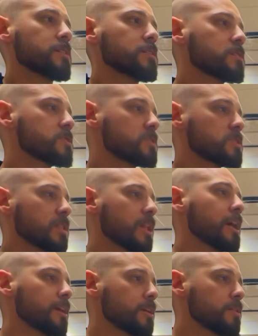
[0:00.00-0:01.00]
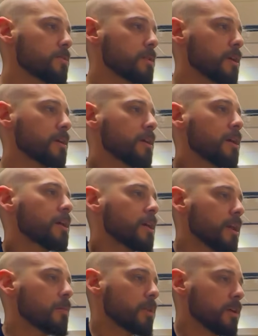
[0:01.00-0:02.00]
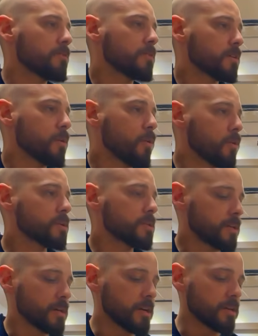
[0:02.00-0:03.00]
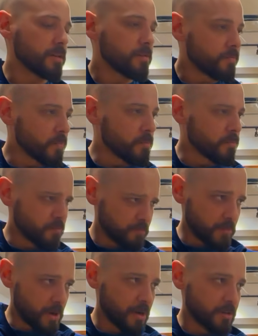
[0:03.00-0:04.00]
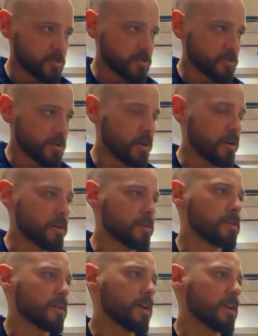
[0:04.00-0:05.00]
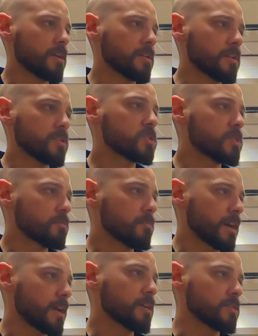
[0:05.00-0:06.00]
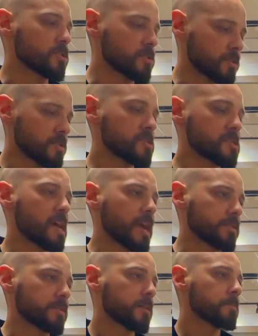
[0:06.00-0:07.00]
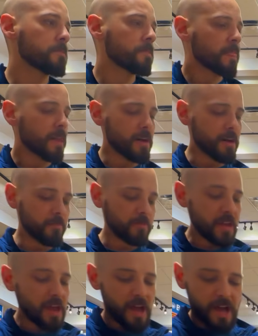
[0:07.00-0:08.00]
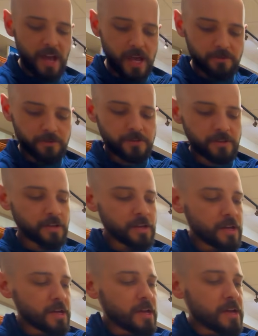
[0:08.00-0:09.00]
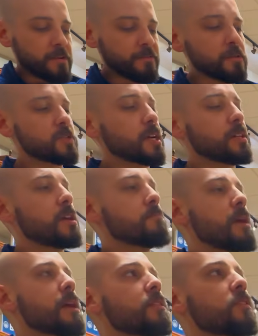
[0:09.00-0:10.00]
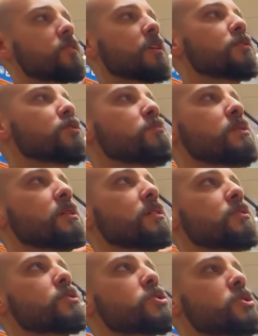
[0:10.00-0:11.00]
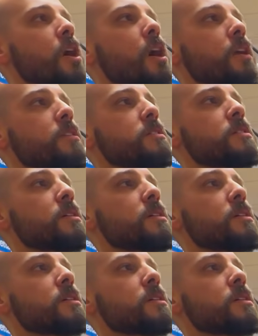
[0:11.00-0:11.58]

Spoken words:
doesn't slide anywhere. And I'm not even holding the gun hard, and my hand is set. I have a feel, it feels like they made this gun to be shot